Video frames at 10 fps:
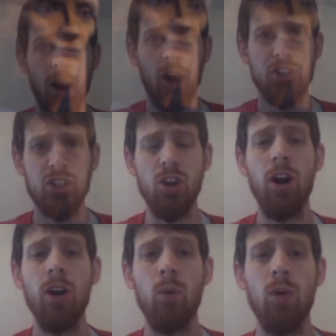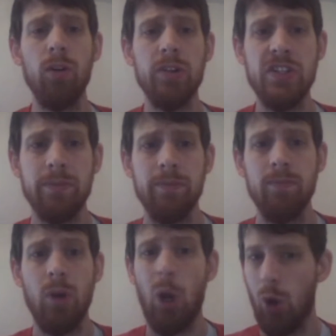Star Wars
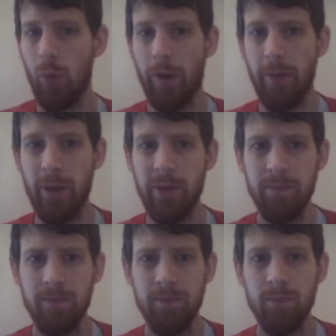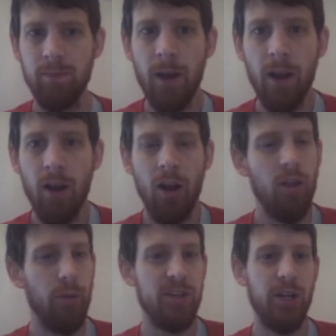Homecoming.
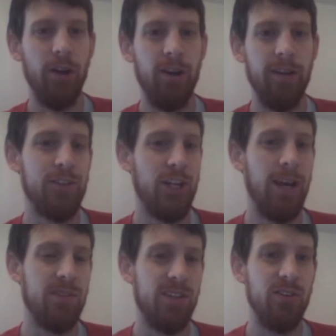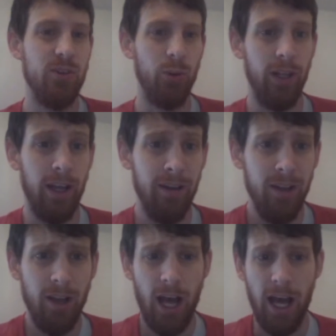The return of Cham Syndulla,
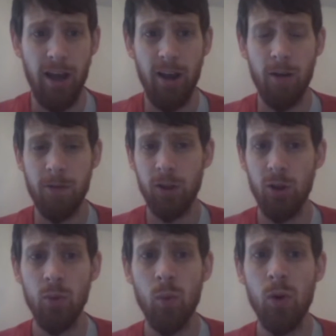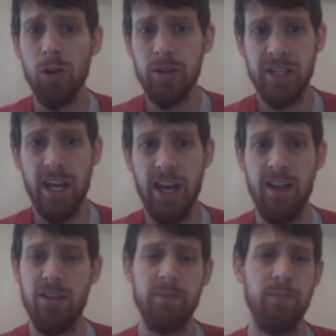of Clone Wars
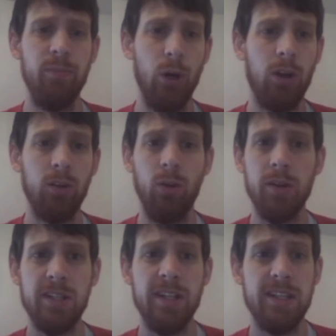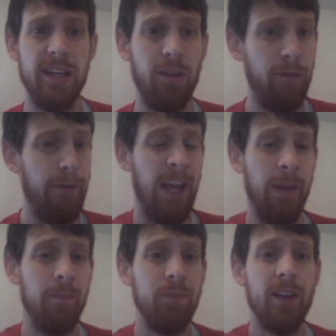and the book Lords of the Sith fame.